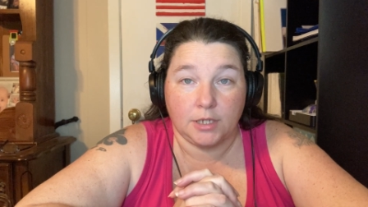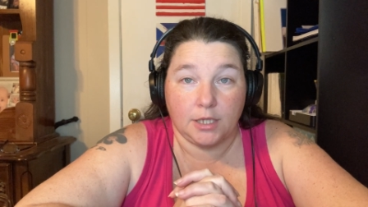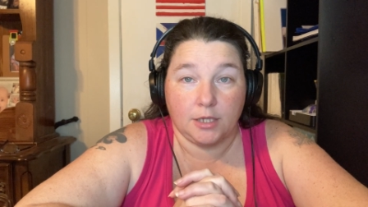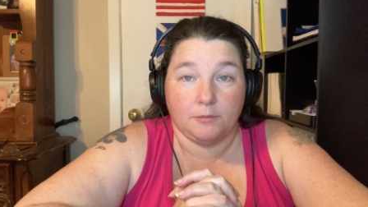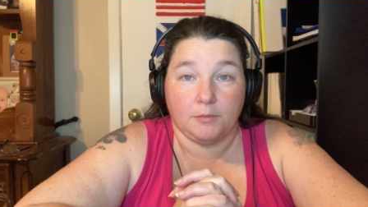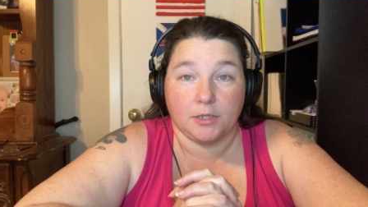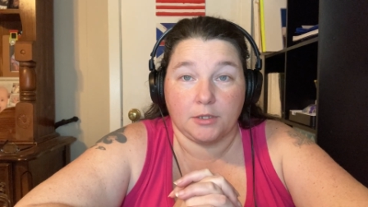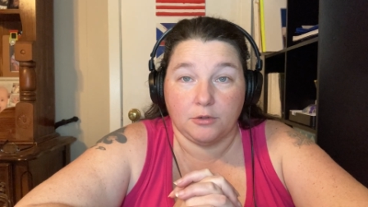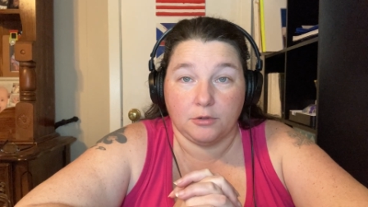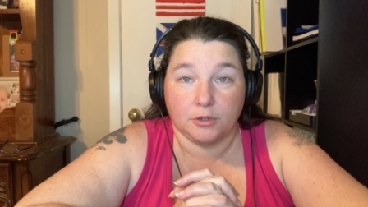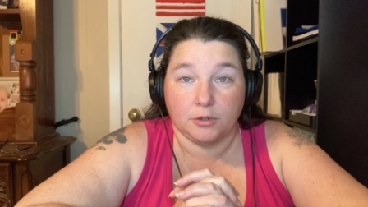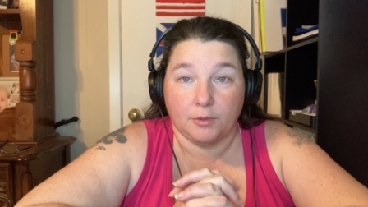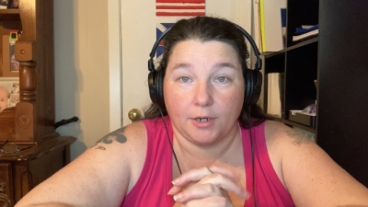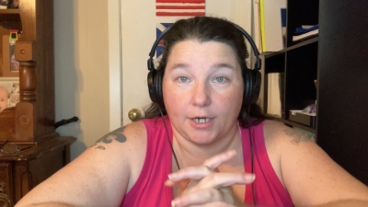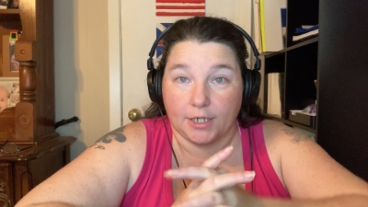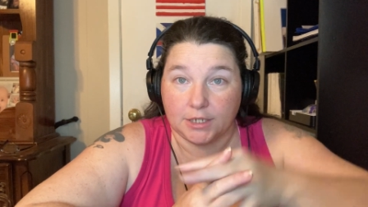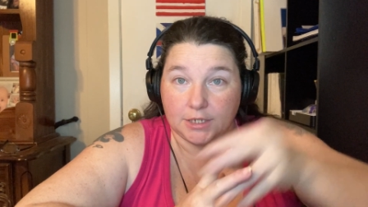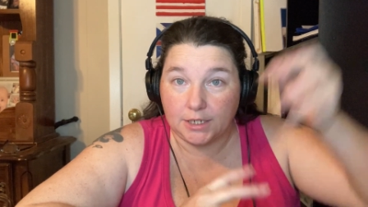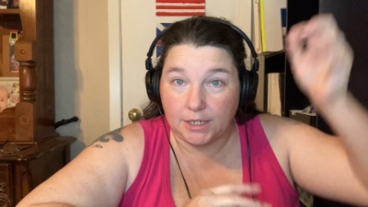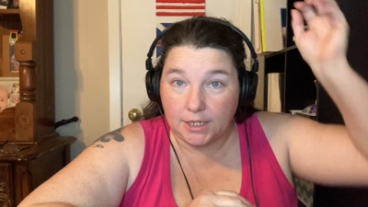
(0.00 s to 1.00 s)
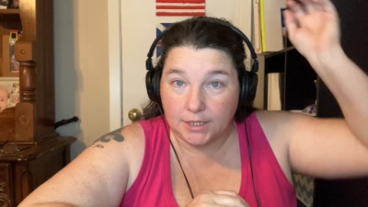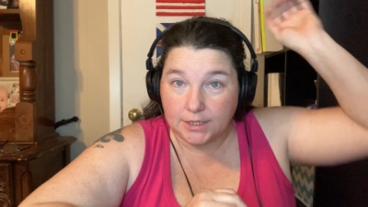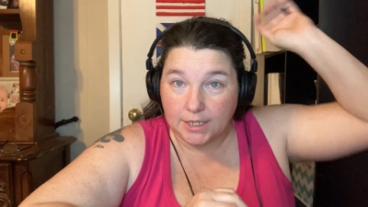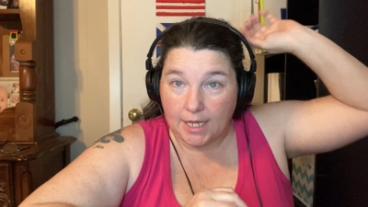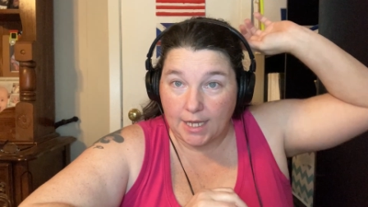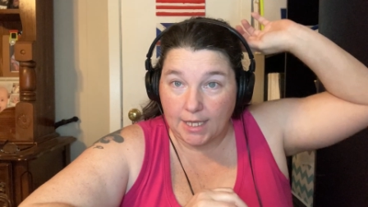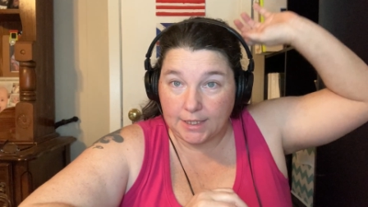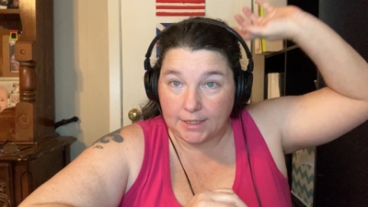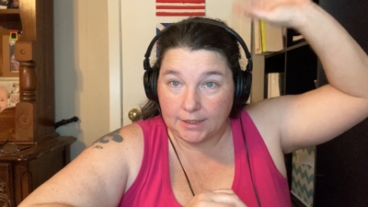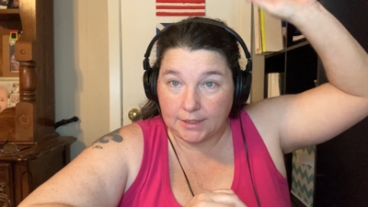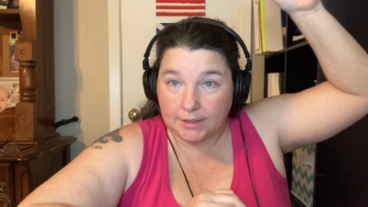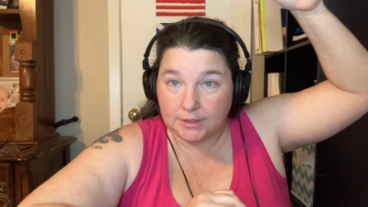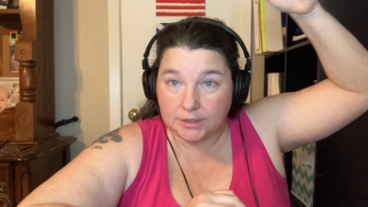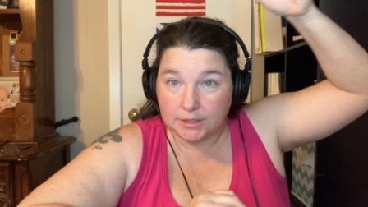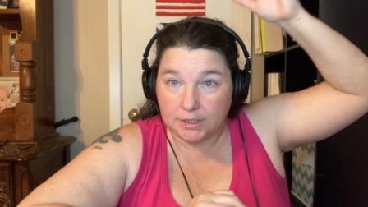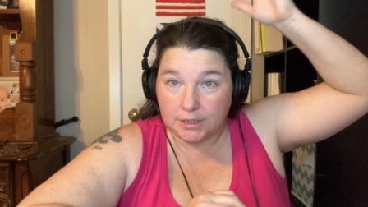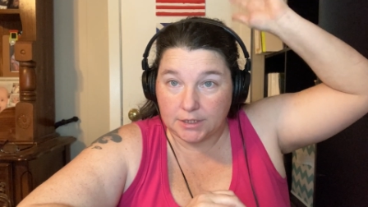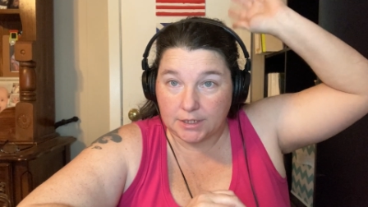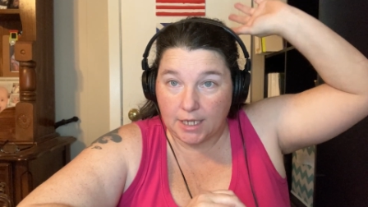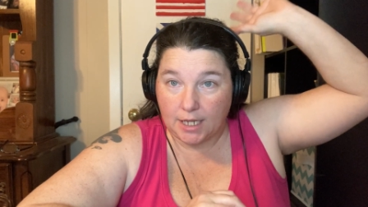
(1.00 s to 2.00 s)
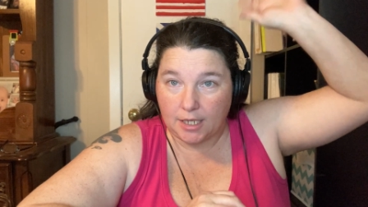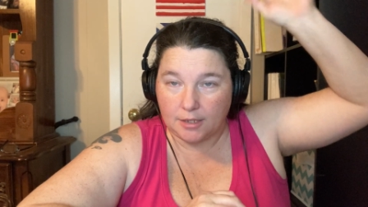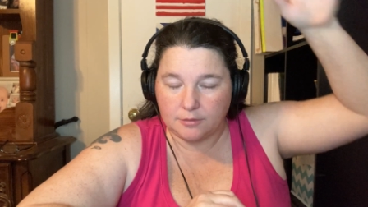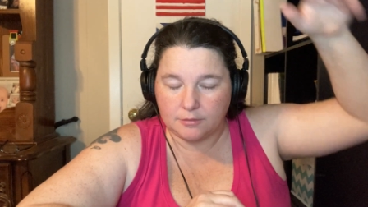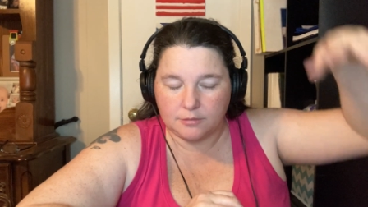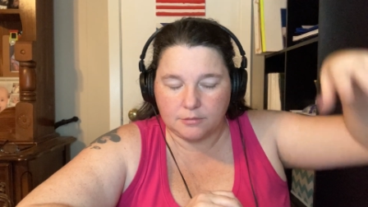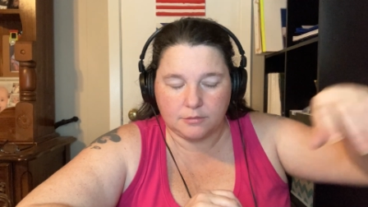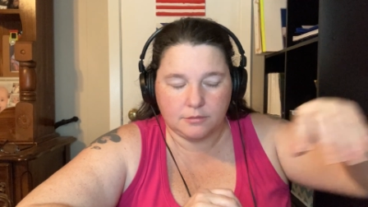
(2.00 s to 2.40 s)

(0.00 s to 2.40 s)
And it'd be cool to wear a cheese head, cheese hat.